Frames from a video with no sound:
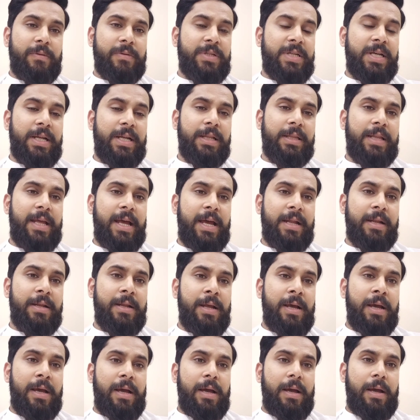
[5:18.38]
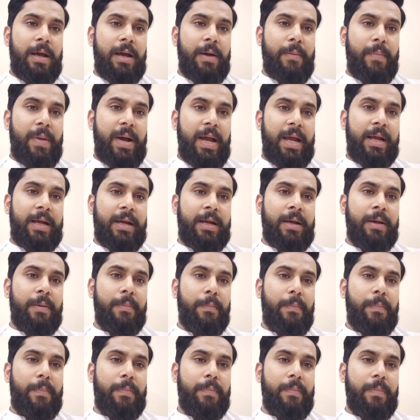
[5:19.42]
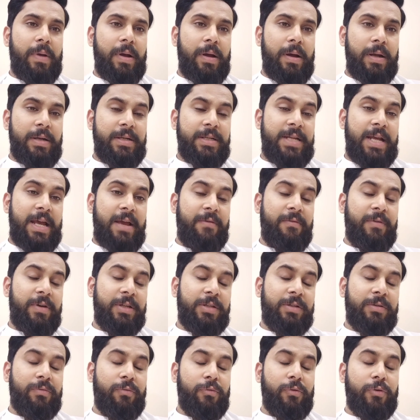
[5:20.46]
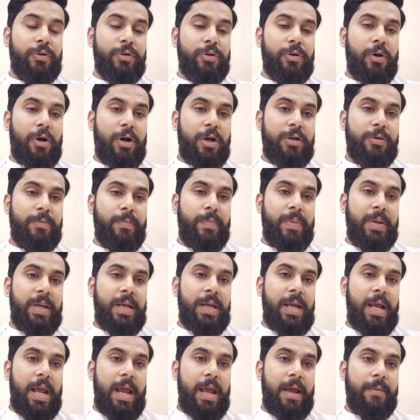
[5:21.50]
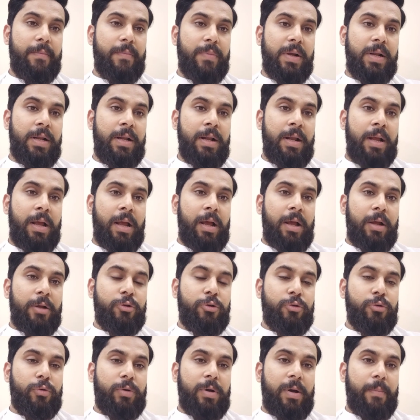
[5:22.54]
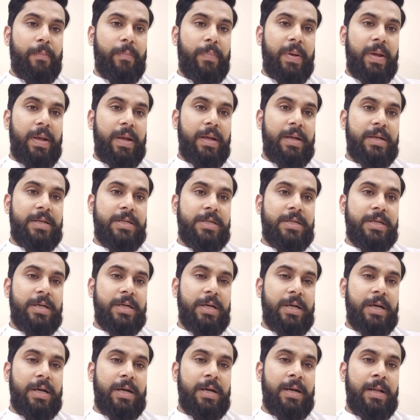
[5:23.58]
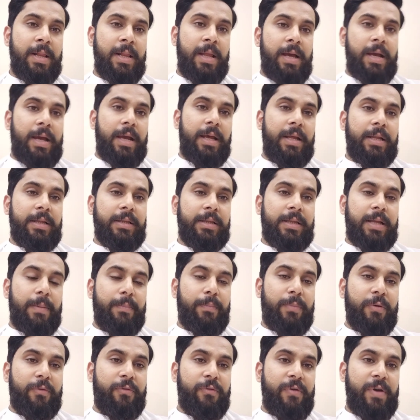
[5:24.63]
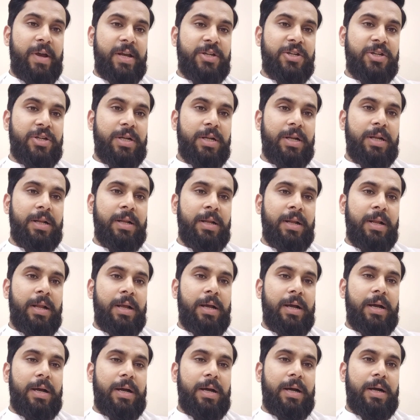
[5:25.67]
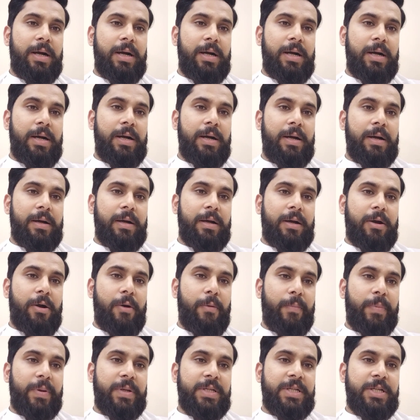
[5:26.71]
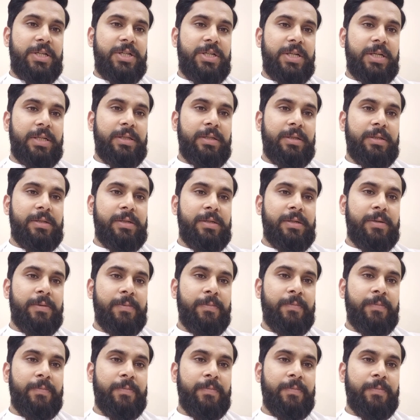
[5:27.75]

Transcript: till then Mike Davies would not be able to compete in the professional competitions.